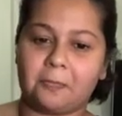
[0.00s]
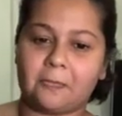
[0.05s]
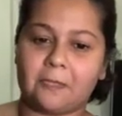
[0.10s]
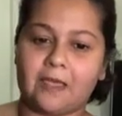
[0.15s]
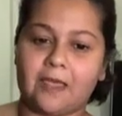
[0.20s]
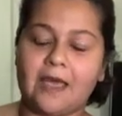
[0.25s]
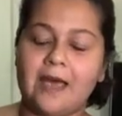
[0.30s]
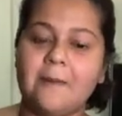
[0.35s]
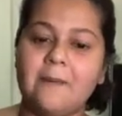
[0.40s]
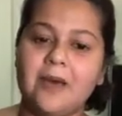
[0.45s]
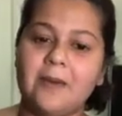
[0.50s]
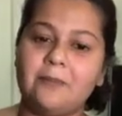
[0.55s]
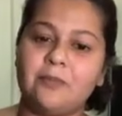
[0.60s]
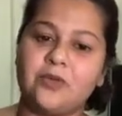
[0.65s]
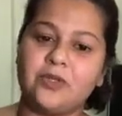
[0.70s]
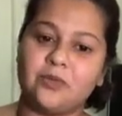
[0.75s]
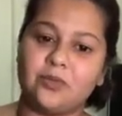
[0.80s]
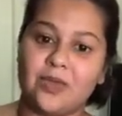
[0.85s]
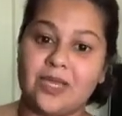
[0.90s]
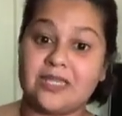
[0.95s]
come up
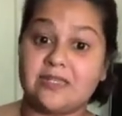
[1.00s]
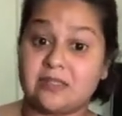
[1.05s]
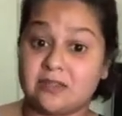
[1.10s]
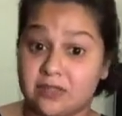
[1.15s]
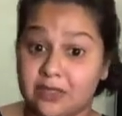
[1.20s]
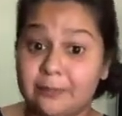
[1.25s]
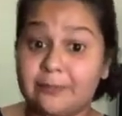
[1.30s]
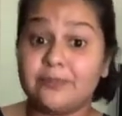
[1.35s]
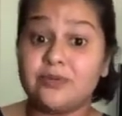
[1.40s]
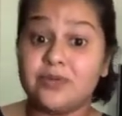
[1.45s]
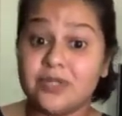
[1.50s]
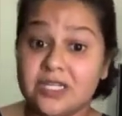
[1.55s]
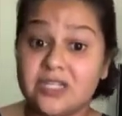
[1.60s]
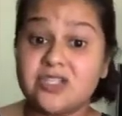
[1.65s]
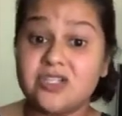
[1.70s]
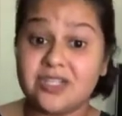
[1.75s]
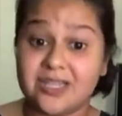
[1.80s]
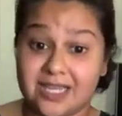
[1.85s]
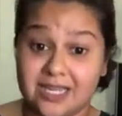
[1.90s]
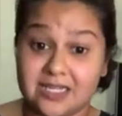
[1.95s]
with ways to
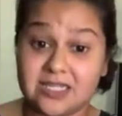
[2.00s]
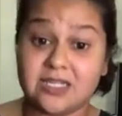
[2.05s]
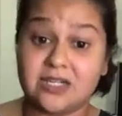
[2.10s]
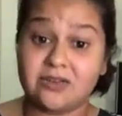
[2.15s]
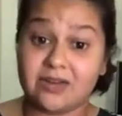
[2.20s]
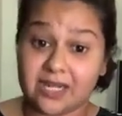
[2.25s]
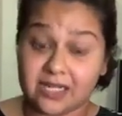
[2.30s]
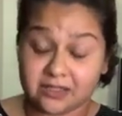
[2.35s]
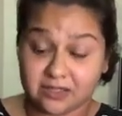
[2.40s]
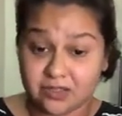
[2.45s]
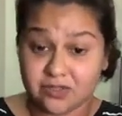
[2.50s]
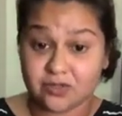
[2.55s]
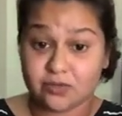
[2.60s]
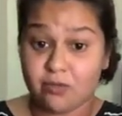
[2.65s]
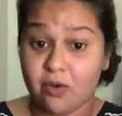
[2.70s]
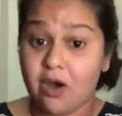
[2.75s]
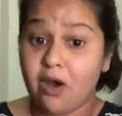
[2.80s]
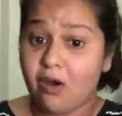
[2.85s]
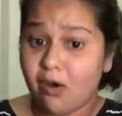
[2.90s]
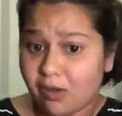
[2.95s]
appreciate directors who
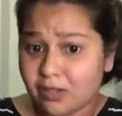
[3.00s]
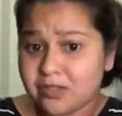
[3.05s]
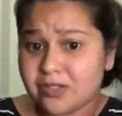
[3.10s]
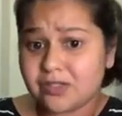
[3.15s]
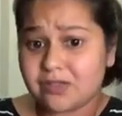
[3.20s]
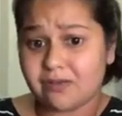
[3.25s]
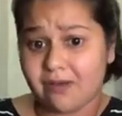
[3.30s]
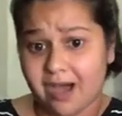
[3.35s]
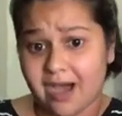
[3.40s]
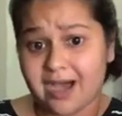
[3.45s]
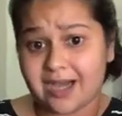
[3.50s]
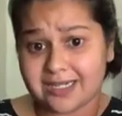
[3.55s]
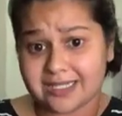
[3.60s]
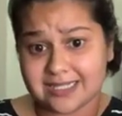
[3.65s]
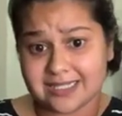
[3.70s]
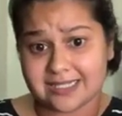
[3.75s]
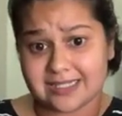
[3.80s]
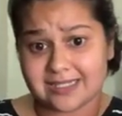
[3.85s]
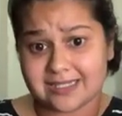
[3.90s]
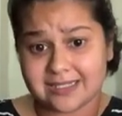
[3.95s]
are also
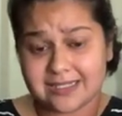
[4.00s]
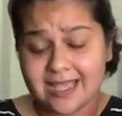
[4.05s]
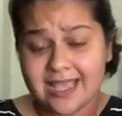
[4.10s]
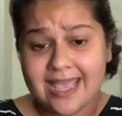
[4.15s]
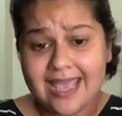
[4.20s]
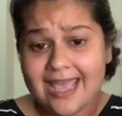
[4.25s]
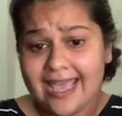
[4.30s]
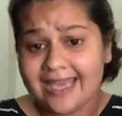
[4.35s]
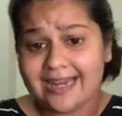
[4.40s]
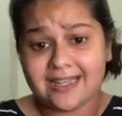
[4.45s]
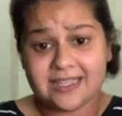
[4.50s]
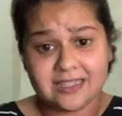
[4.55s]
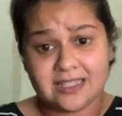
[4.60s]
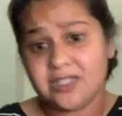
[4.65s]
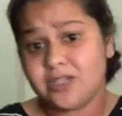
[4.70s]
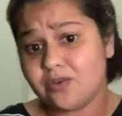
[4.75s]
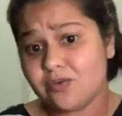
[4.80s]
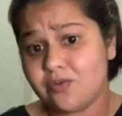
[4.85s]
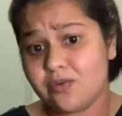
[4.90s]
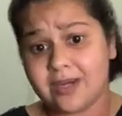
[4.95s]
artists, and I
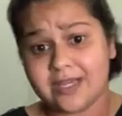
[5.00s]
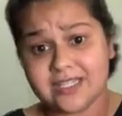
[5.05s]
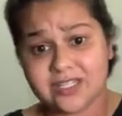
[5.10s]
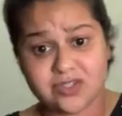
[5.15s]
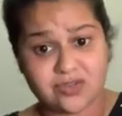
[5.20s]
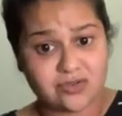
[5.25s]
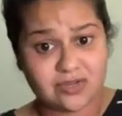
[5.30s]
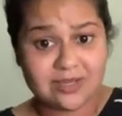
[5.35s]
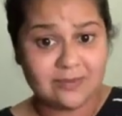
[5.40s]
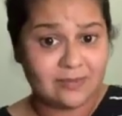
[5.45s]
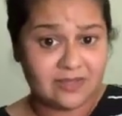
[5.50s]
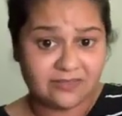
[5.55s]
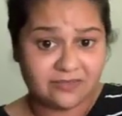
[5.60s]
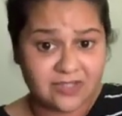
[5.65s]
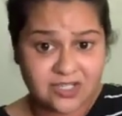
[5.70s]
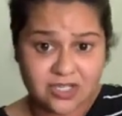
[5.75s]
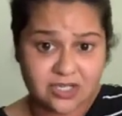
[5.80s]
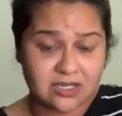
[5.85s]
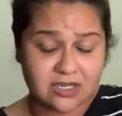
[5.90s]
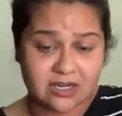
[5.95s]
think who are extremely
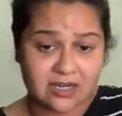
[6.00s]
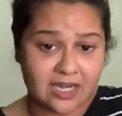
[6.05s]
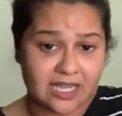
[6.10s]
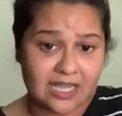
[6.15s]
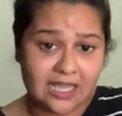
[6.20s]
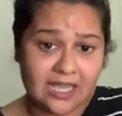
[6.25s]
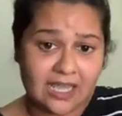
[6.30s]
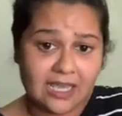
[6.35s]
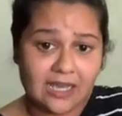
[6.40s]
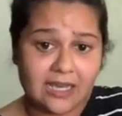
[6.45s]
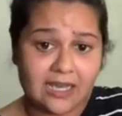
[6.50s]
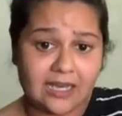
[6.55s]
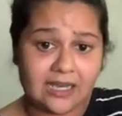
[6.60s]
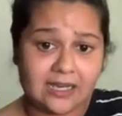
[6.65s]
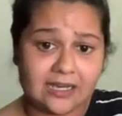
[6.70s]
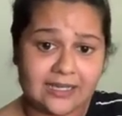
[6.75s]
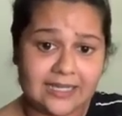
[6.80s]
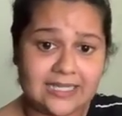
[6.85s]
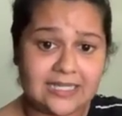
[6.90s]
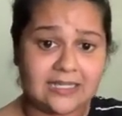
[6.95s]
visionary
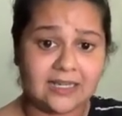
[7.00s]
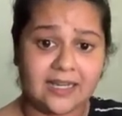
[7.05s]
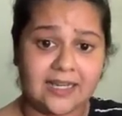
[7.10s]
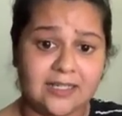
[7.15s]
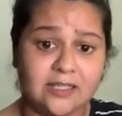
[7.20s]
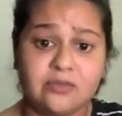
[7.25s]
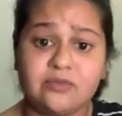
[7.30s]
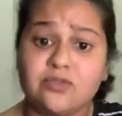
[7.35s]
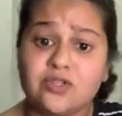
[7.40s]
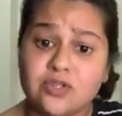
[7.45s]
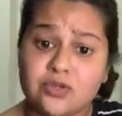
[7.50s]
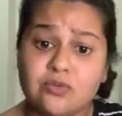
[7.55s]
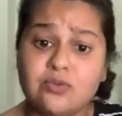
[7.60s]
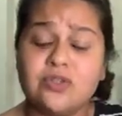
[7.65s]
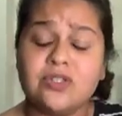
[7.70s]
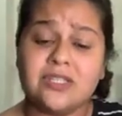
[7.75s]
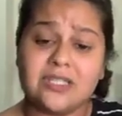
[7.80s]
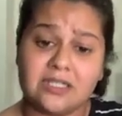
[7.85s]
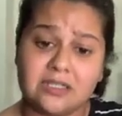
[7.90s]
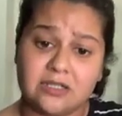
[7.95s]
in kind of
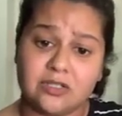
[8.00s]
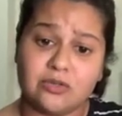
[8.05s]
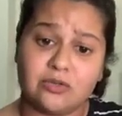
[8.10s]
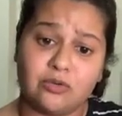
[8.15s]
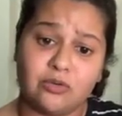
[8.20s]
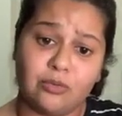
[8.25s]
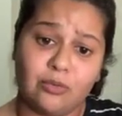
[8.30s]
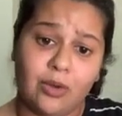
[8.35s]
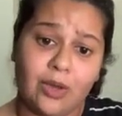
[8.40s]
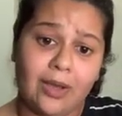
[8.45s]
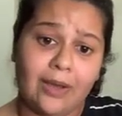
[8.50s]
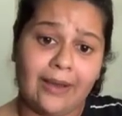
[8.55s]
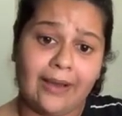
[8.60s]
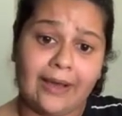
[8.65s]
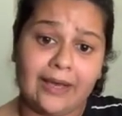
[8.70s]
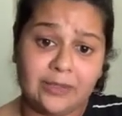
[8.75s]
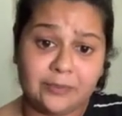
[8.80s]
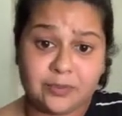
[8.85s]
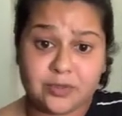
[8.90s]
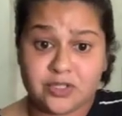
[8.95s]
choosing to
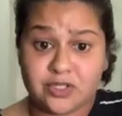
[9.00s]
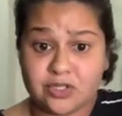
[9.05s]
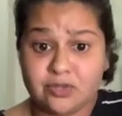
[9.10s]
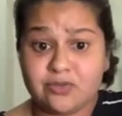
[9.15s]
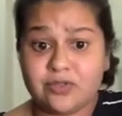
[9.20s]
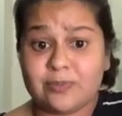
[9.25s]
produce